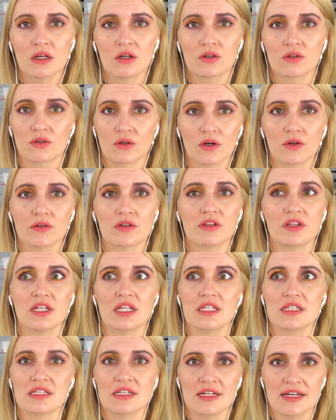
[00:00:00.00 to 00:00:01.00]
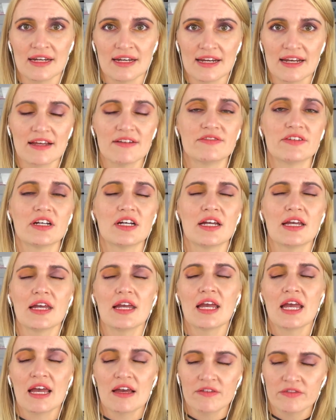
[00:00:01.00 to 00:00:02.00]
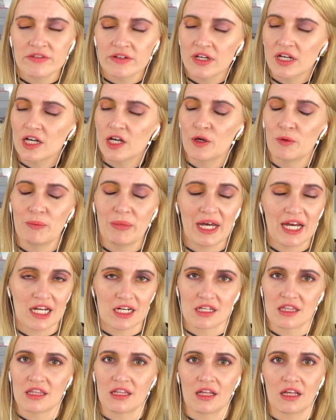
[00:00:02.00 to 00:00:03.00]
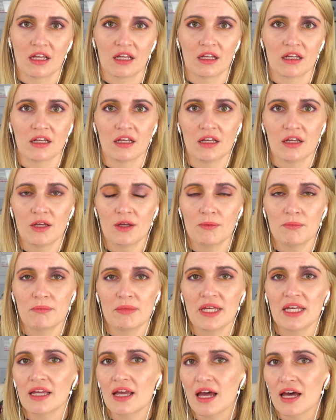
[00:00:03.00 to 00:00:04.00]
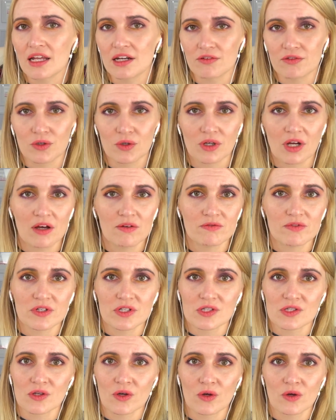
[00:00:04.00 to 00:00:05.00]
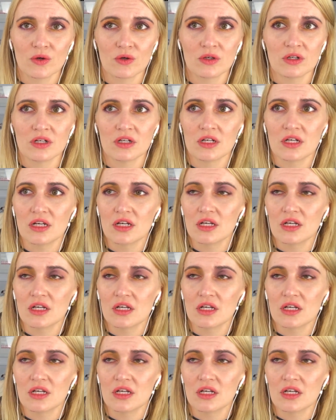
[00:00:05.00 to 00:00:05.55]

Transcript: Growth is never, ever a bad thing. Being out of your comfort zone